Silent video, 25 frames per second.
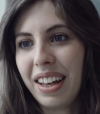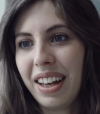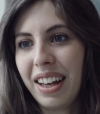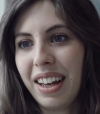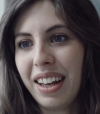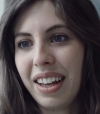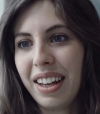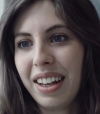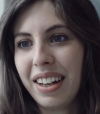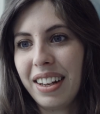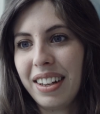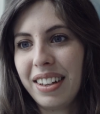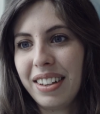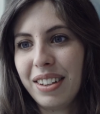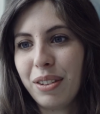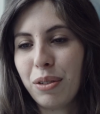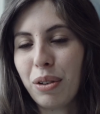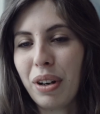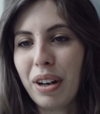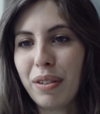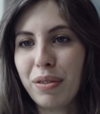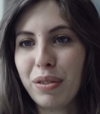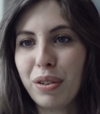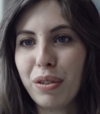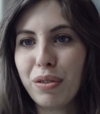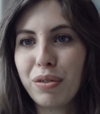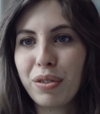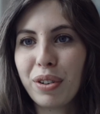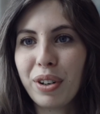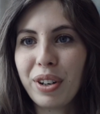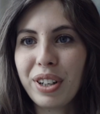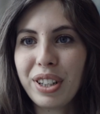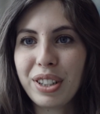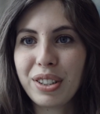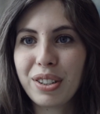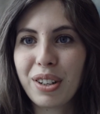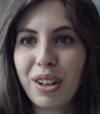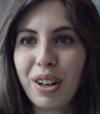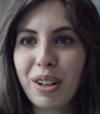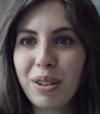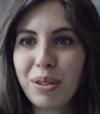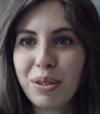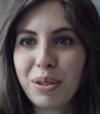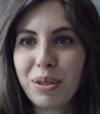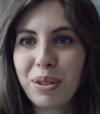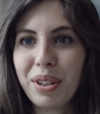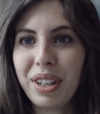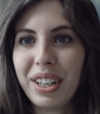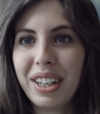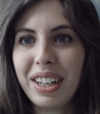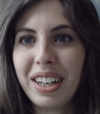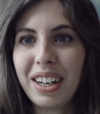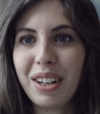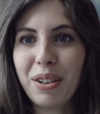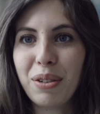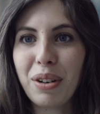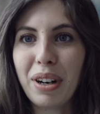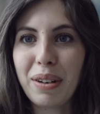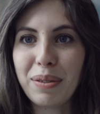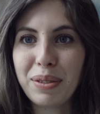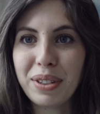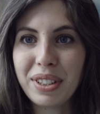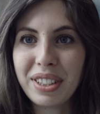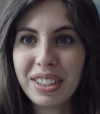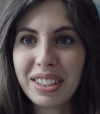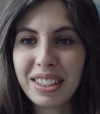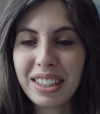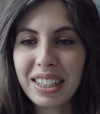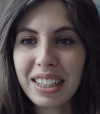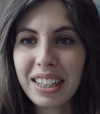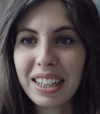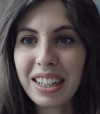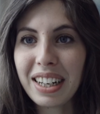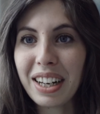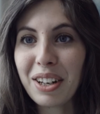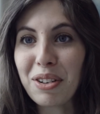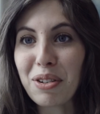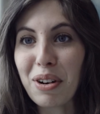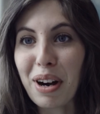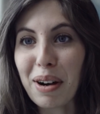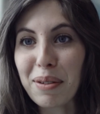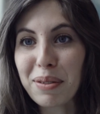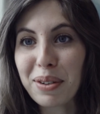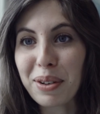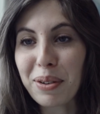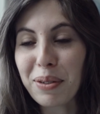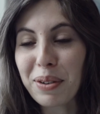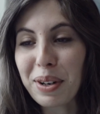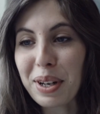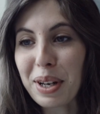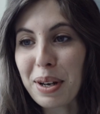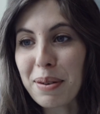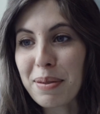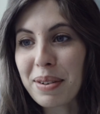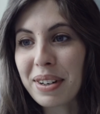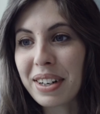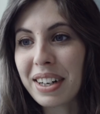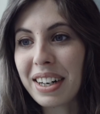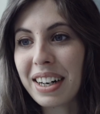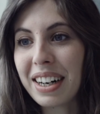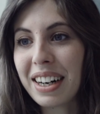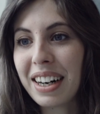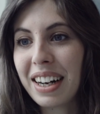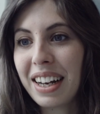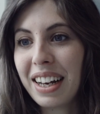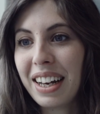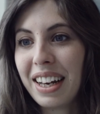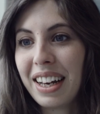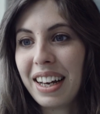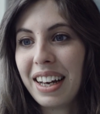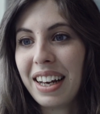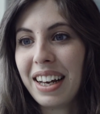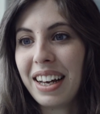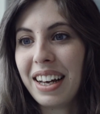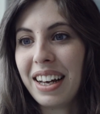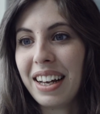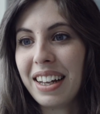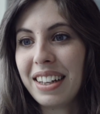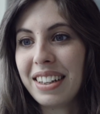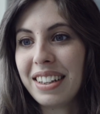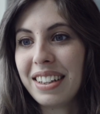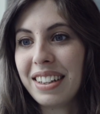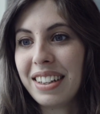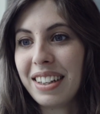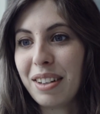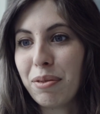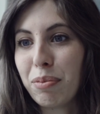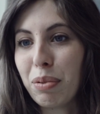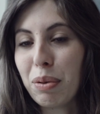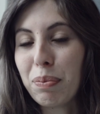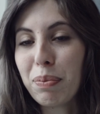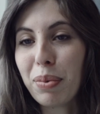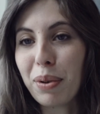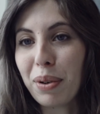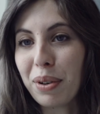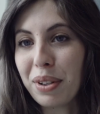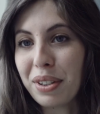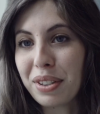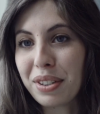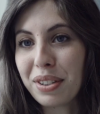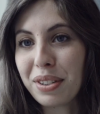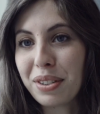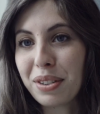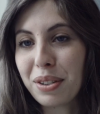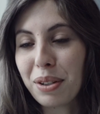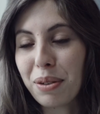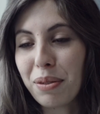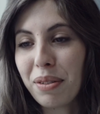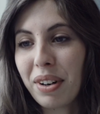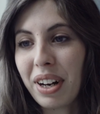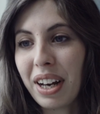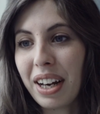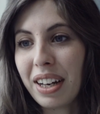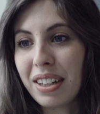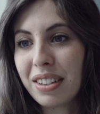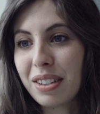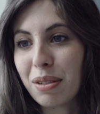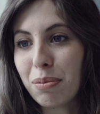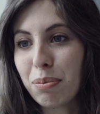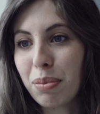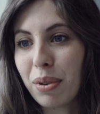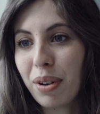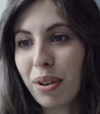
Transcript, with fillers: and you have the forest close to here, you have the sea, you have the river and the people is so nice and